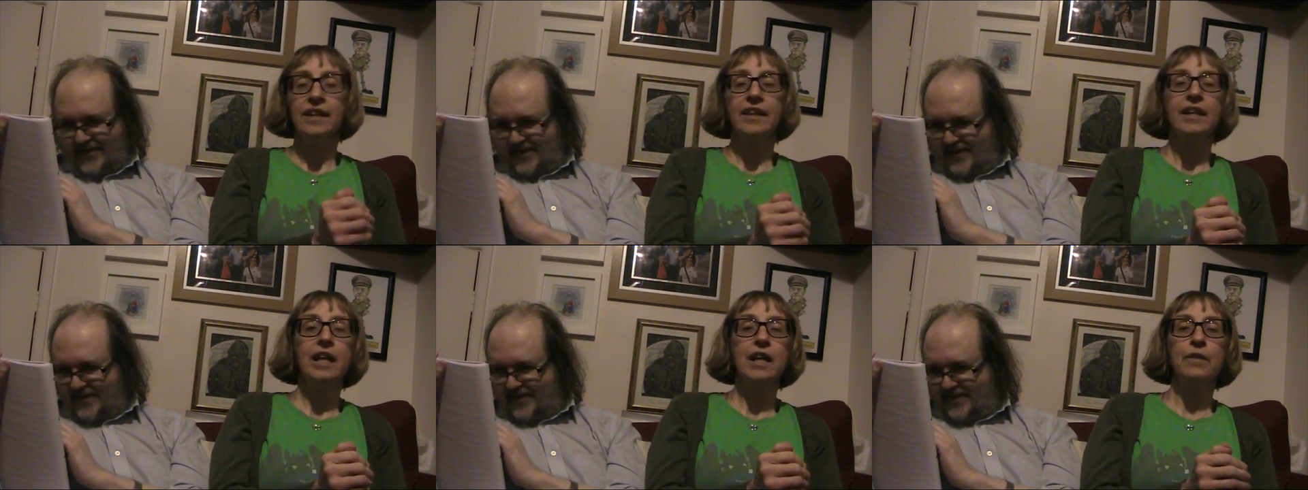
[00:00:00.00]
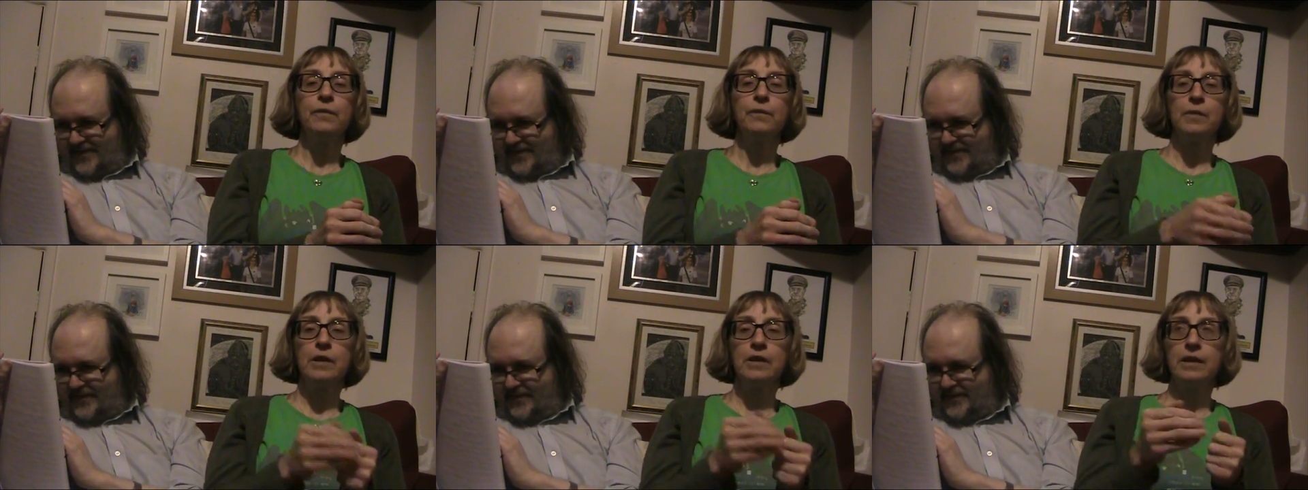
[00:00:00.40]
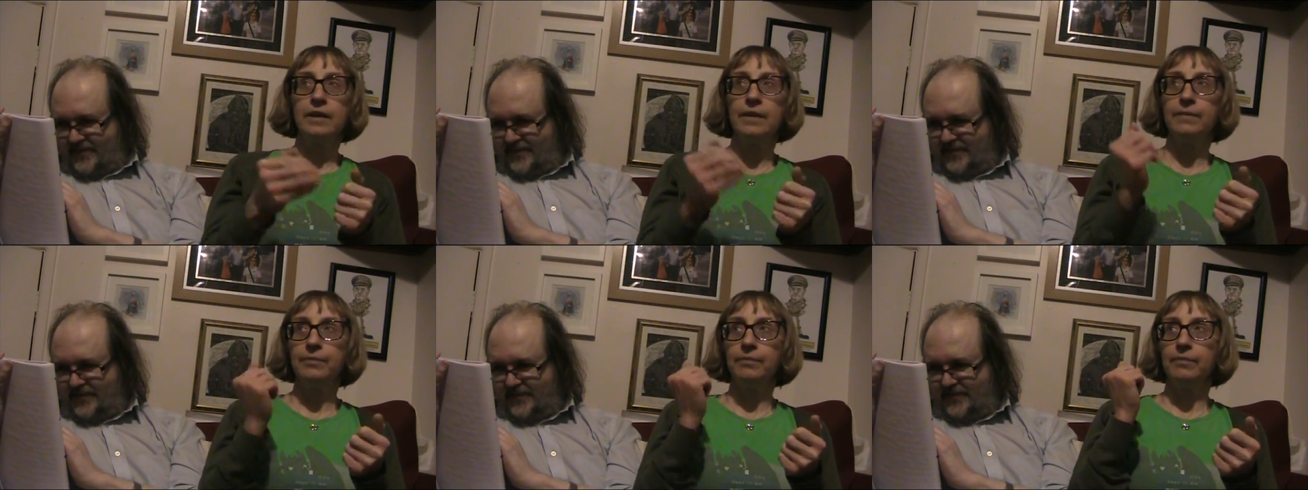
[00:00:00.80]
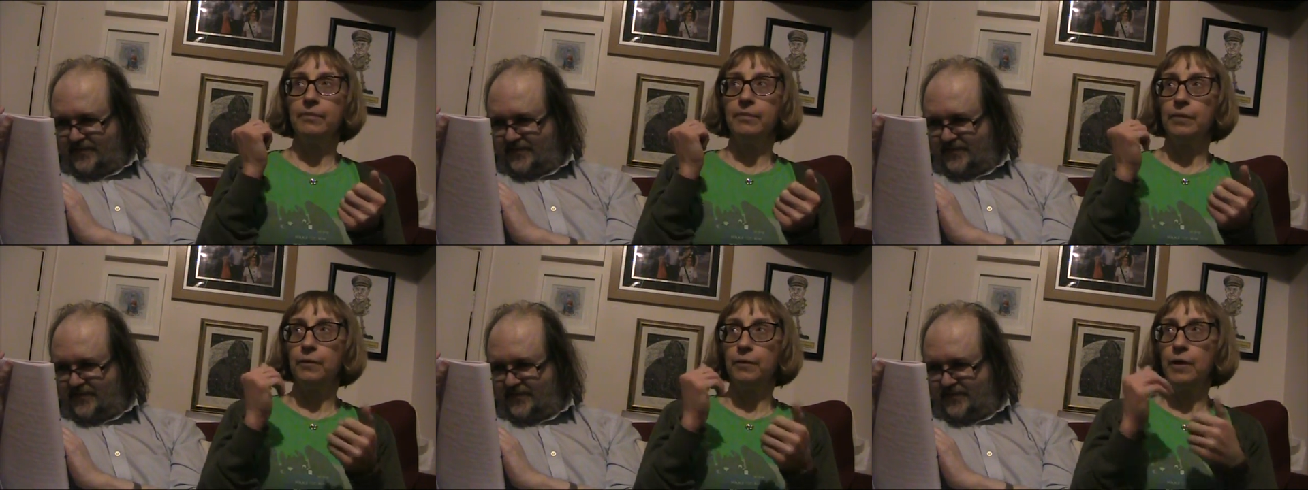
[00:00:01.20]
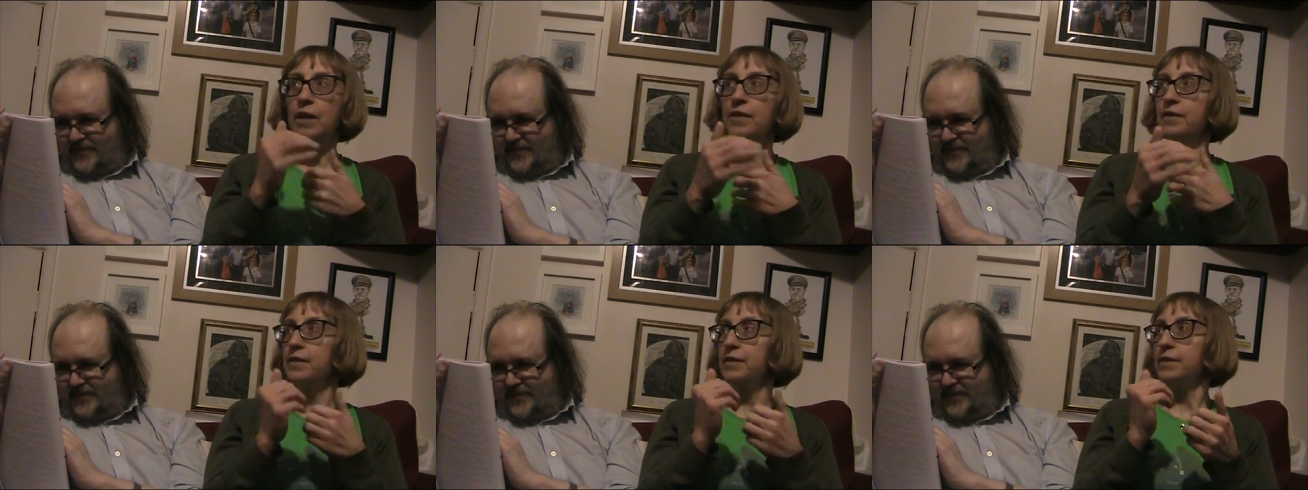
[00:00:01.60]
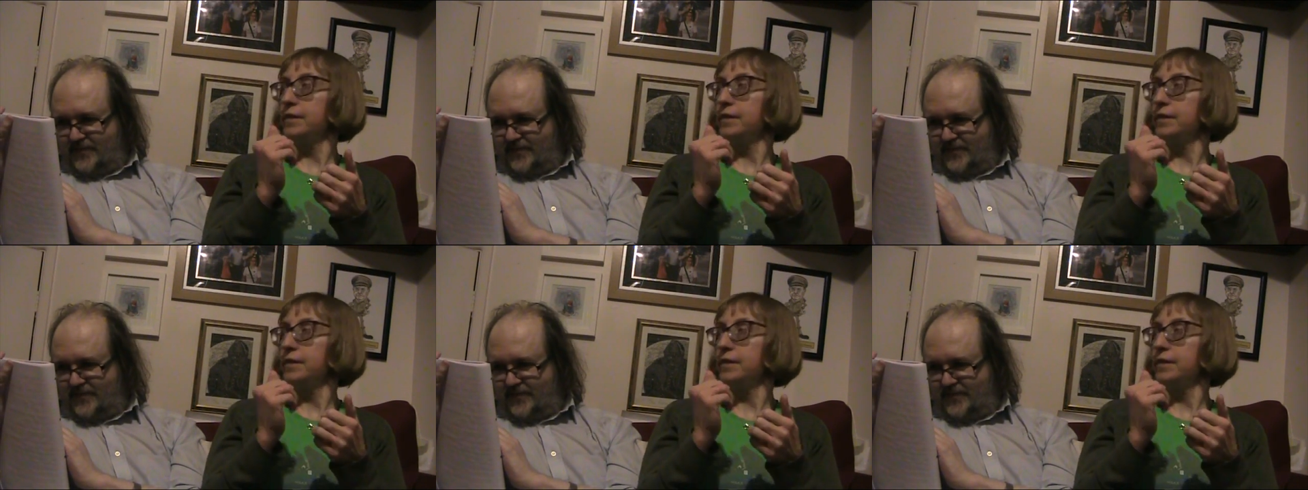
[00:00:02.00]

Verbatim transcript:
Speaker 1: yeah. Of um, fathers and